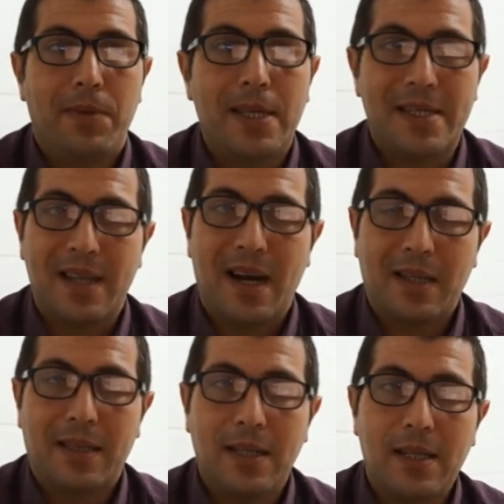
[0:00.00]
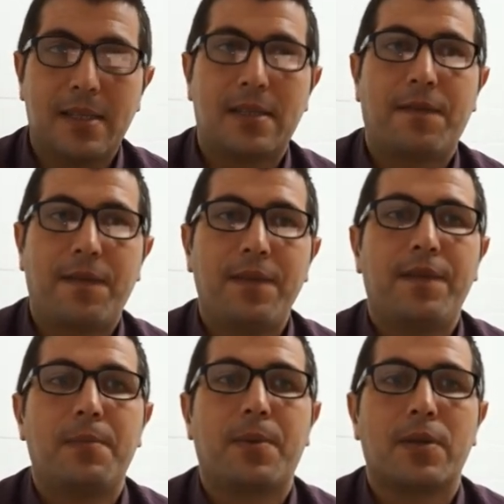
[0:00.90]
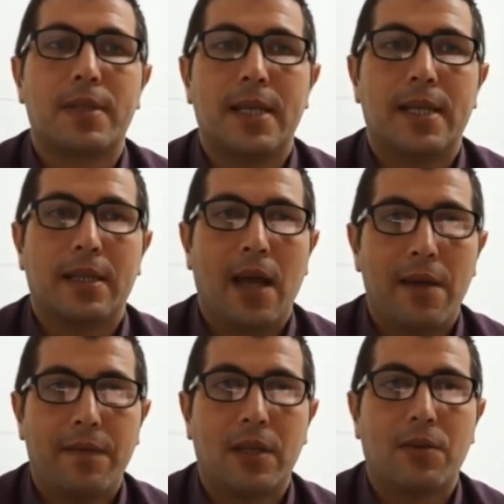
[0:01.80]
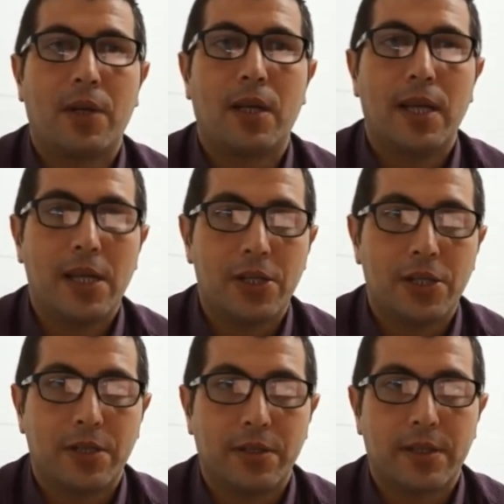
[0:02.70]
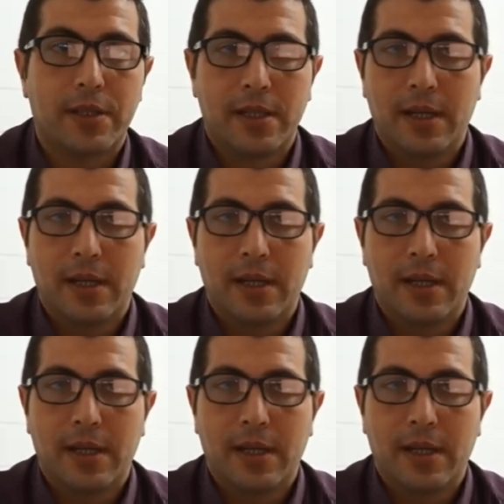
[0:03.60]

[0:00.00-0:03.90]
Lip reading: is at least 50% having relations,